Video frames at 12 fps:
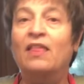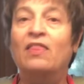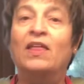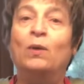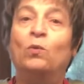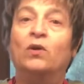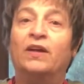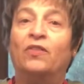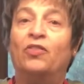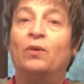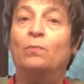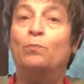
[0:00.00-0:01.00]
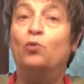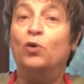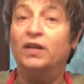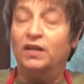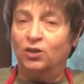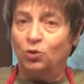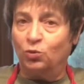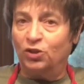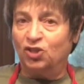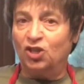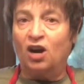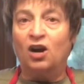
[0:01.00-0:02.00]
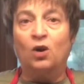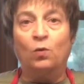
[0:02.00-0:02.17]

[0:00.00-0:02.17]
Then we'll get them put into a jar,